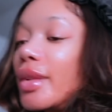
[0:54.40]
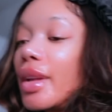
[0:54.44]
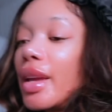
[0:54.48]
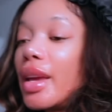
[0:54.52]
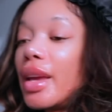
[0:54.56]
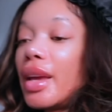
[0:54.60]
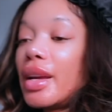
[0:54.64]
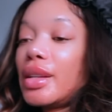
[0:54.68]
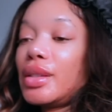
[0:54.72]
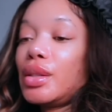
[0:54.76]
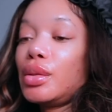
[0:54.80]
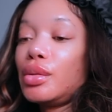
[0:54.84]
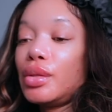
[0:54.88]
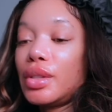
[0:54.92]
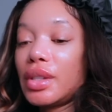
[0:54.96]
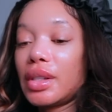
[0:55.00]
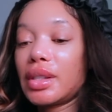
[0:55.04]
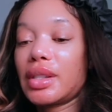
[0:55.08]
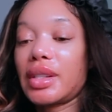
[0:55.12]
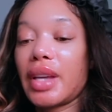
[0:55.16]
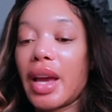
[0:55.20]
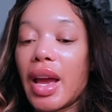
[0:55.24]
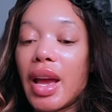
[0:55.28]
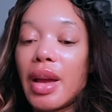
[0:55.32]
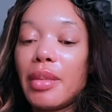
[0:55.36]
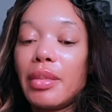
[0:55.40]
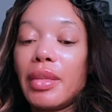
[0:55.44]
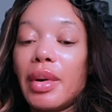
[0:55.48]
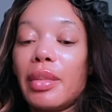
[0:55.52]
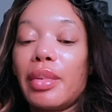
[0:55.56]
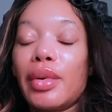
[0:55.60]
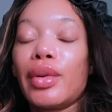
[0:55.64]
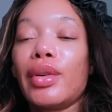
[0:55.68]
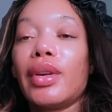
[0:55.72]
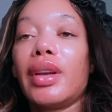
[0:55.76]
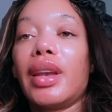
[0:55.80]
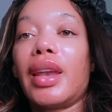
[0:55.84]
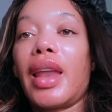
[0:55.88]
Guess who just came up
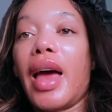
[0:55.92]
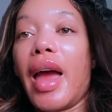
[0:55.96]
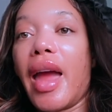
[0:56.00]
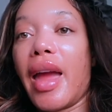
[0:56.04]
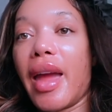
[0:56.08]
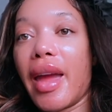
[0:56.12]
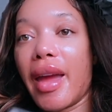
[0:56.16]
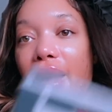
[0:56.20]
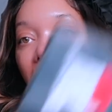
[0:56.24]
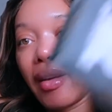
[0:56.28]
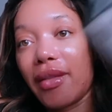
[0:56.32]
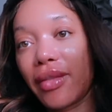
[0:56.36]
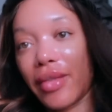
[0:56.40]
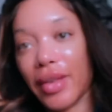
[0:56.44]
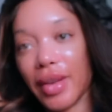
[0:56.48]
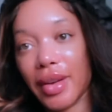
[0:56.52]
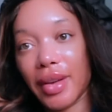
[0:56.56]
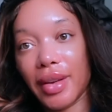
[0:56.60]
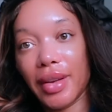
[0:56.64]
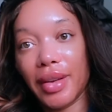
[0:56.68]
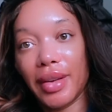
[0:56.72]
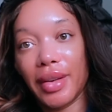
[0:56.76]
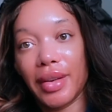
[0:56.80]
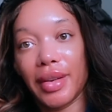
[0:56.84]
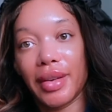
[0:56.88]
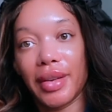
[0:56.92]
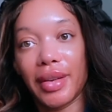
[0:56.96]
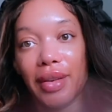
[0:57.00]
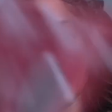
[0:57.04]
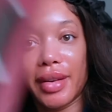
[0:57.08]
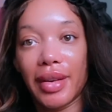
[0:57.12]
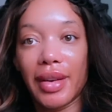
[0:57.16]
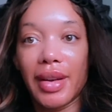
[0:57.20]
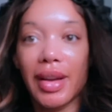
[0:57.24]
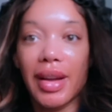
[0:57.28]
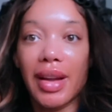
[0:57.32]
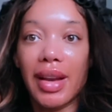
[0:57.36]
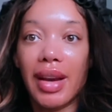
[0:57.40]
here laughing
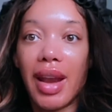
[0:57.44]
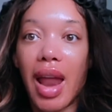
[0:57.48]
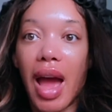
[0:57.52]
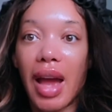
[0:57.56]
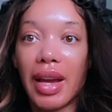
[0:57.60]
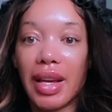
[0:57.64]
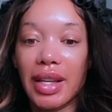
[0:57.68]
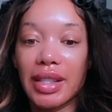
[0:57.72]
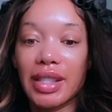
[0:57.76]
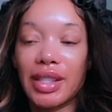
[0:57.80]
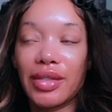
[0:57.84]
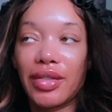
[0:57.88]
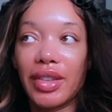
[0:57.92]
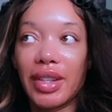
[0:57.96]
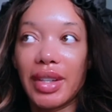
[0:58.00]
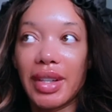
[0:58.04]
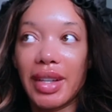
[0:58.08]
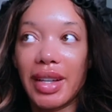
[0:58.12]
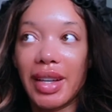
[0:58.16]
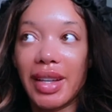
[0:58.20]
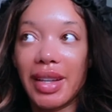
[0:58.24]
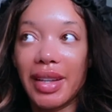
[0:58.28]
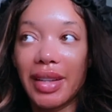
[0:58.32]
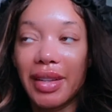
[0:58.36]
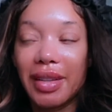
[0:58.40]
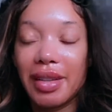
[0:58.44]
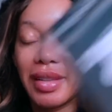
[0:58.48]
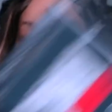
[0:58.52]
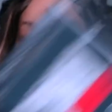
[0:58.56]
like it's funny?